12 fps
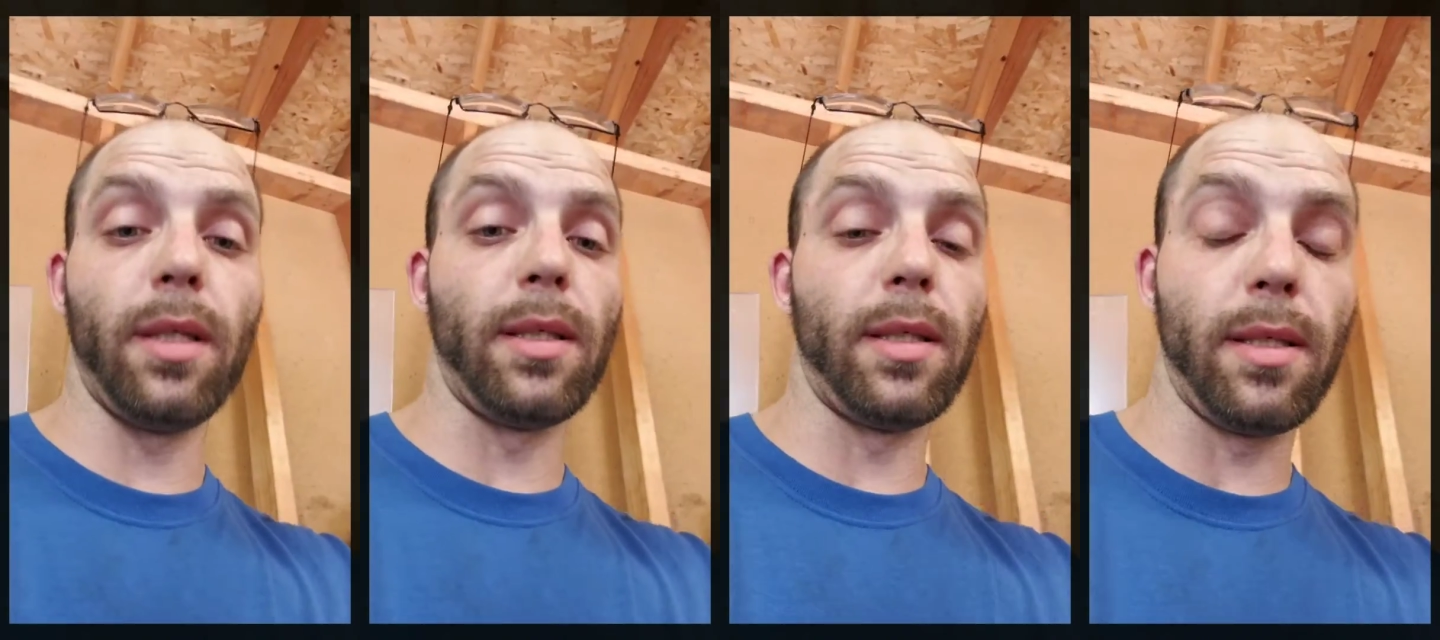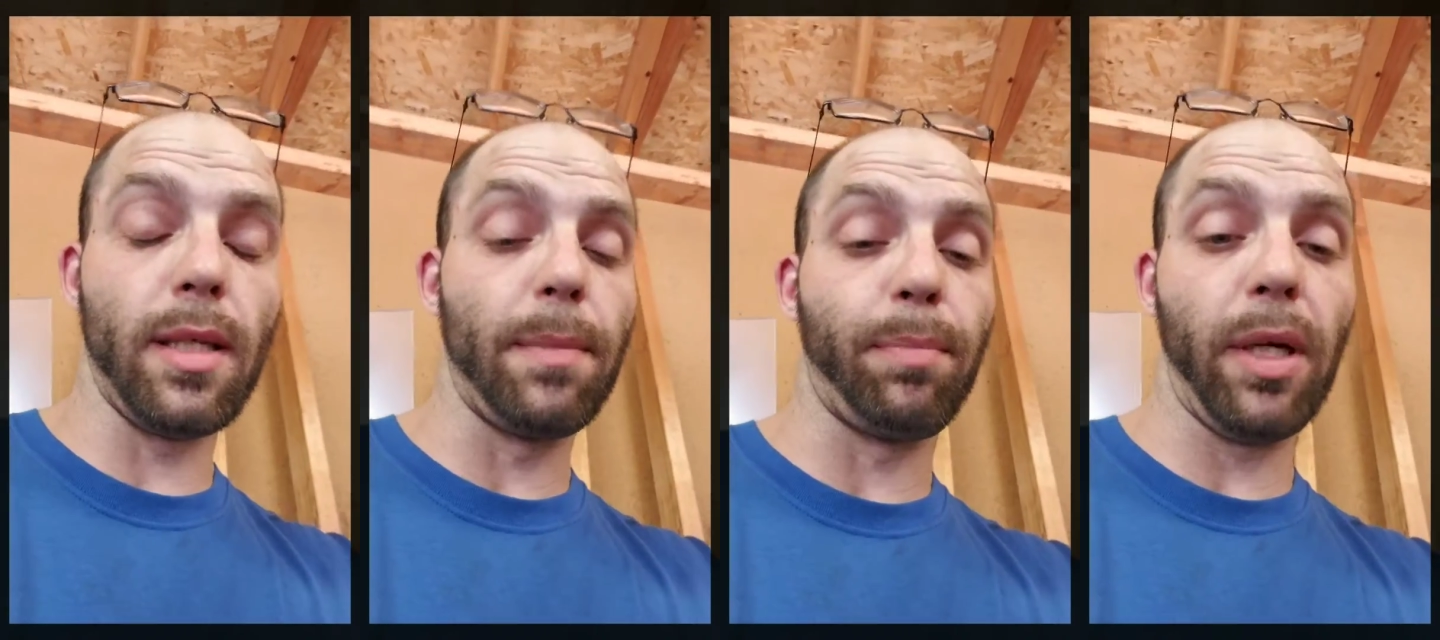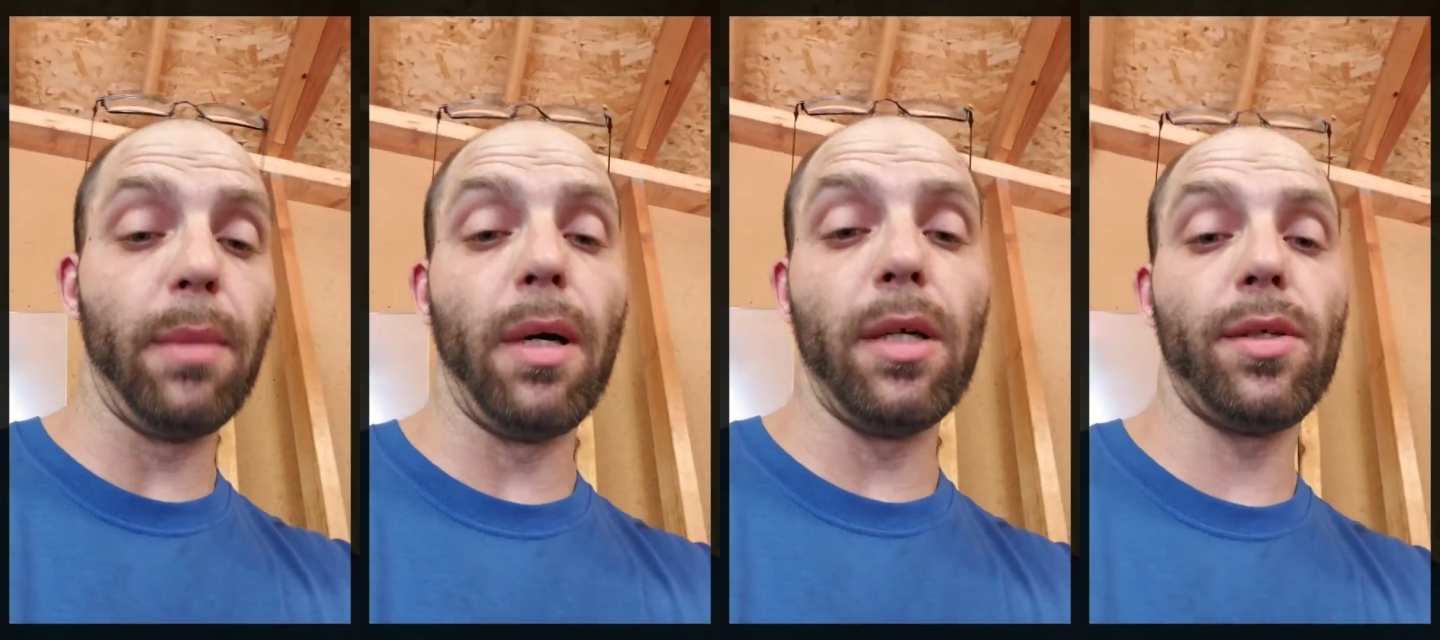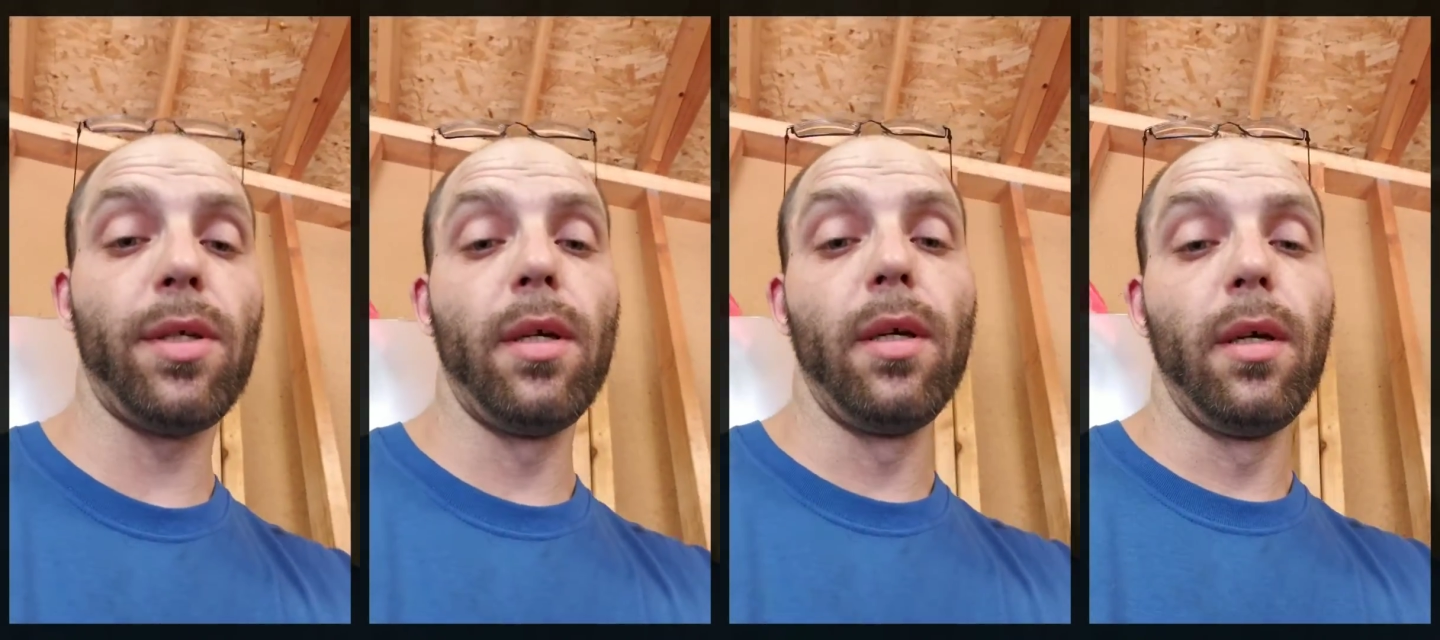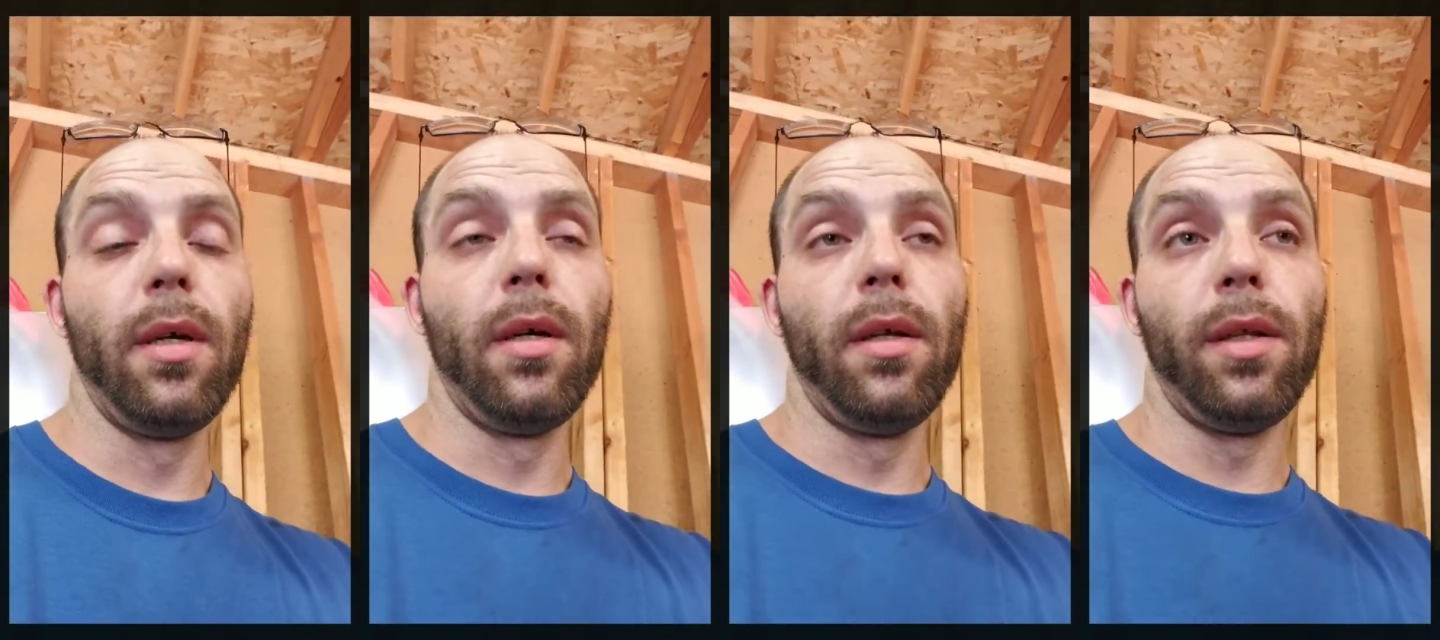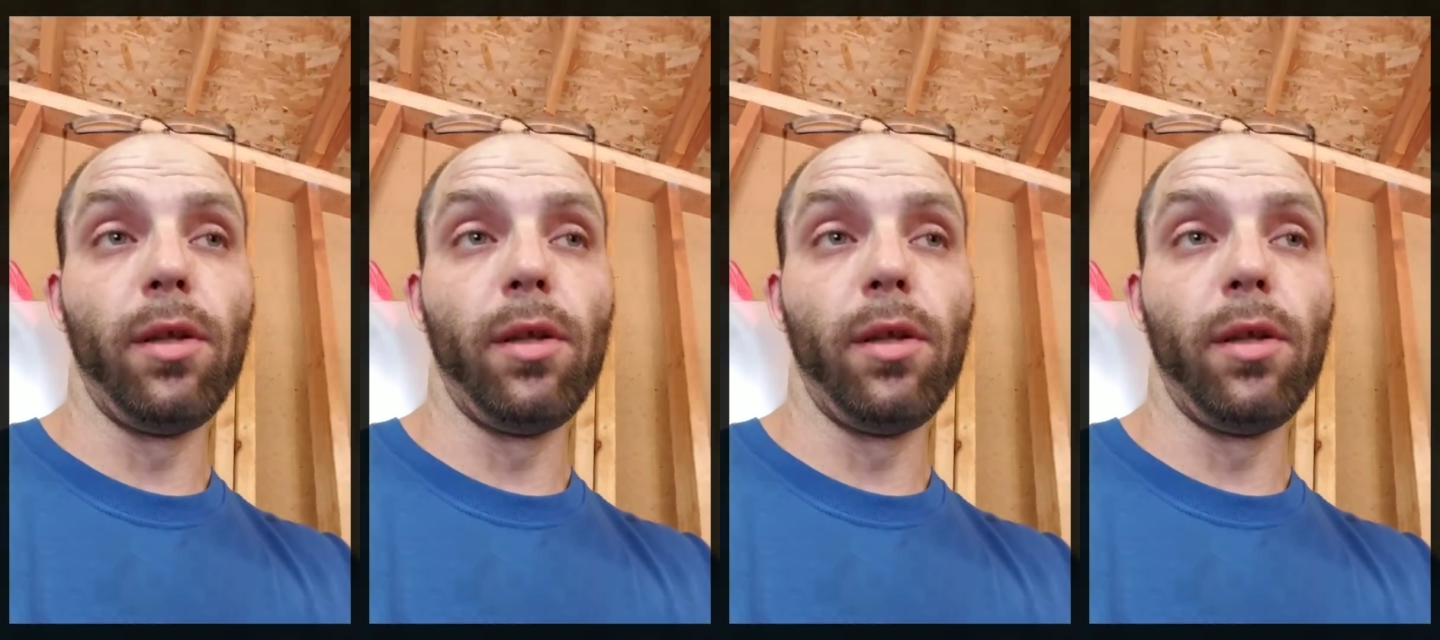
It's it pretty much, the